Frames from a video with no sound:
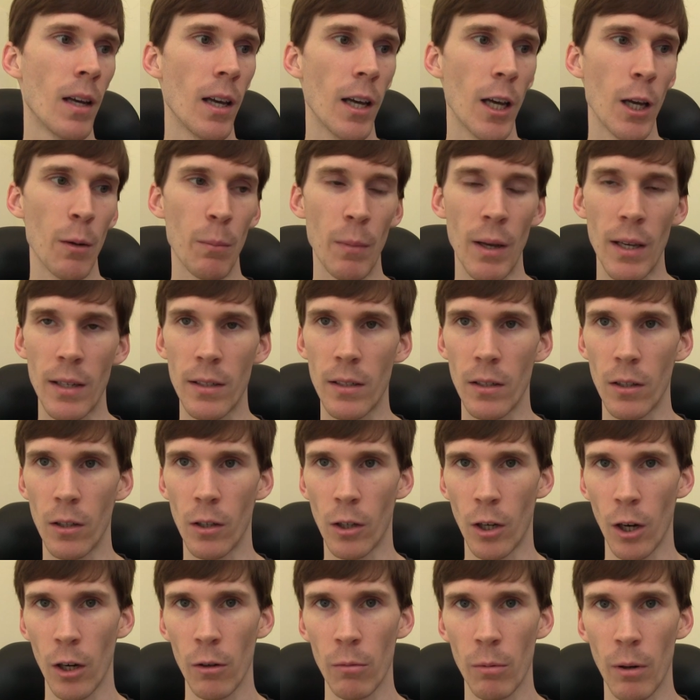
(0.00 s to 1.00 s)
It means that
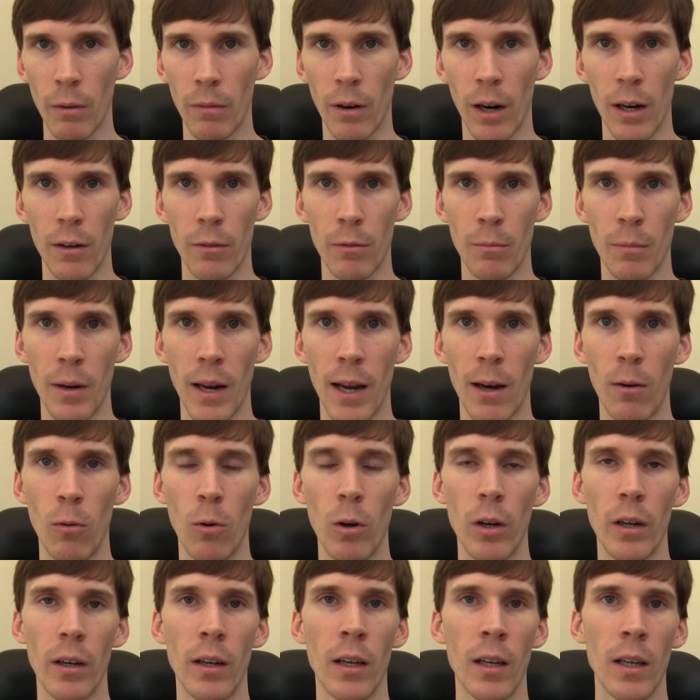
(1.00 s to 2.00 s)
the code we write from now
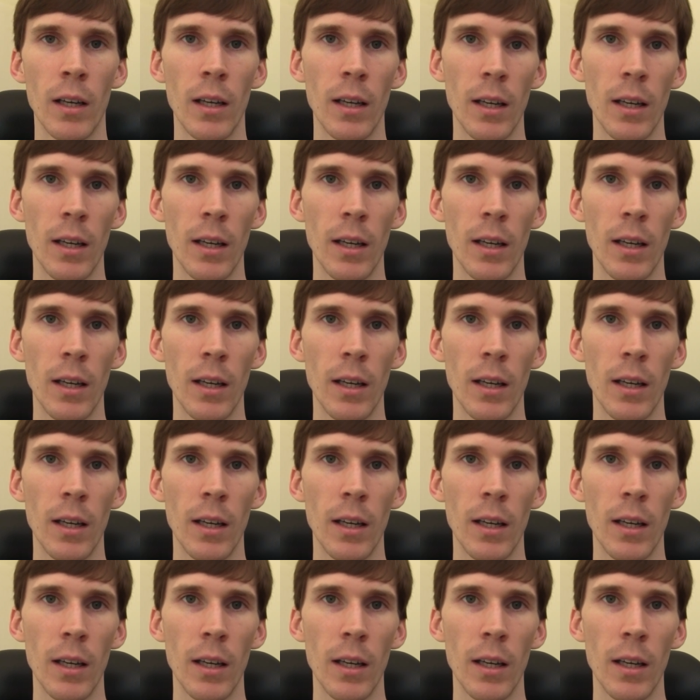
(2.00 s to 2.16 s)
on